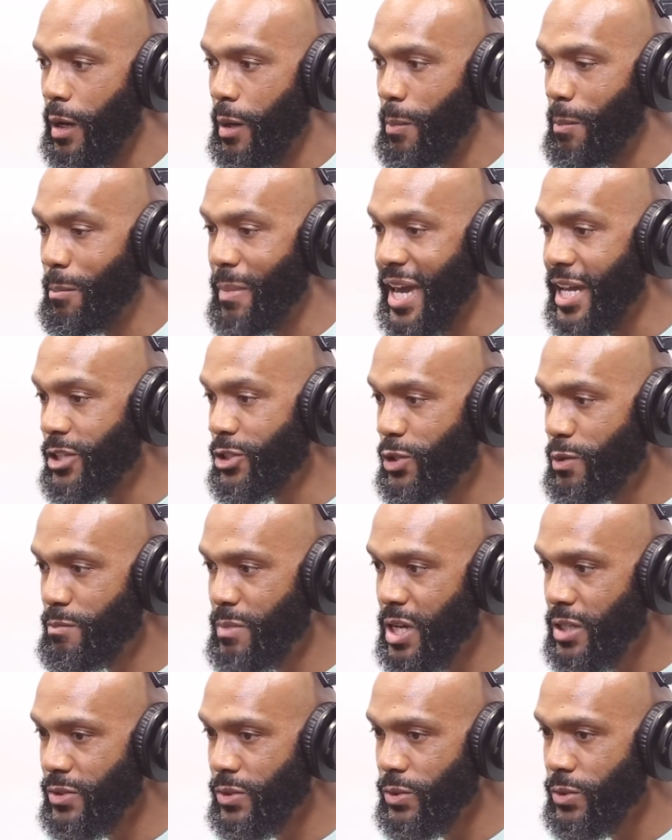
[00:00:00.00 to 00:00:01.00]
major
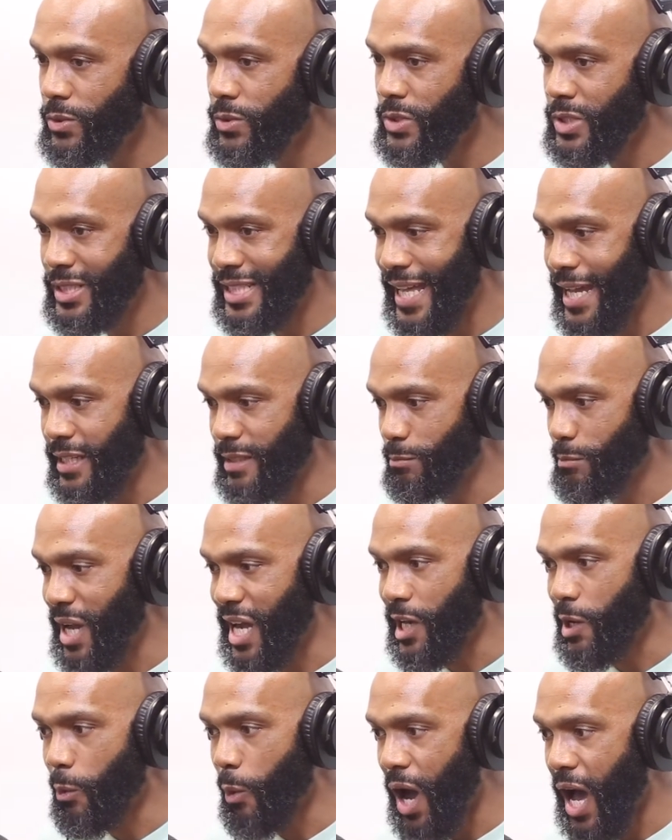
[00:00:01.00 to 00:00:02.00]
muscles like
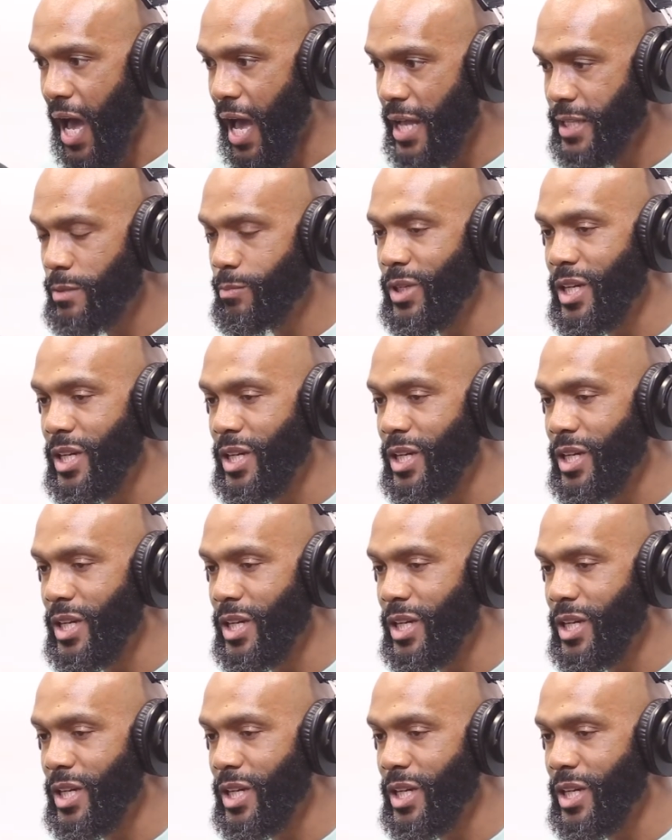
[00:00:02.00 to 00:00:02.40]
my quads,